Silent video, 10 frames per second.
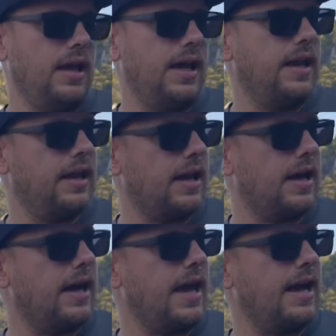And
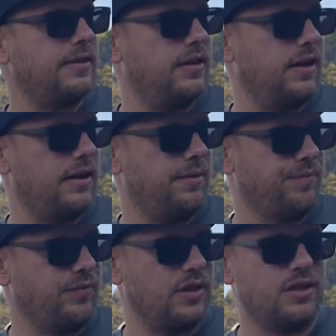I had
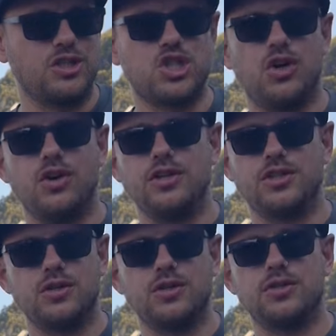the joy
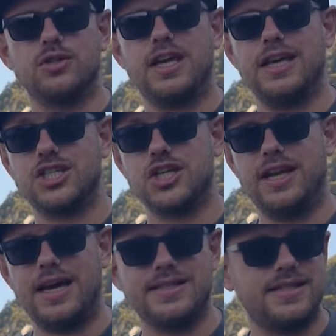to catch a
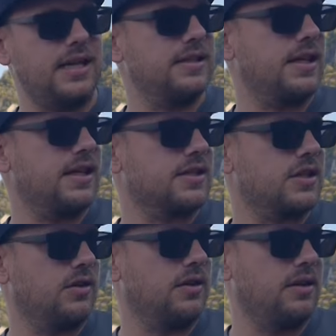nice
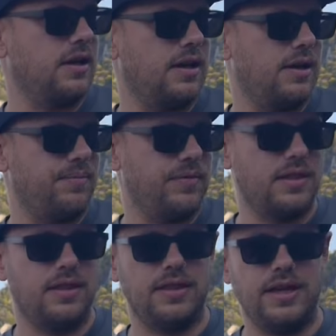Dentex on
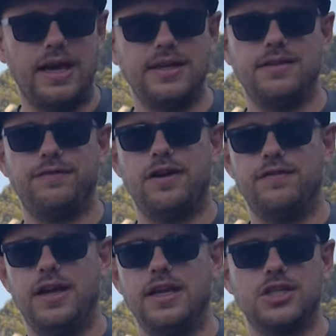the
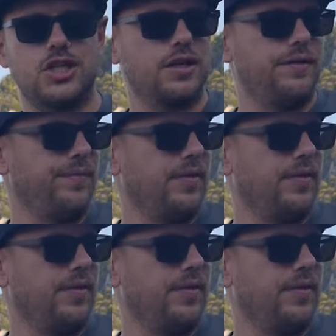95H,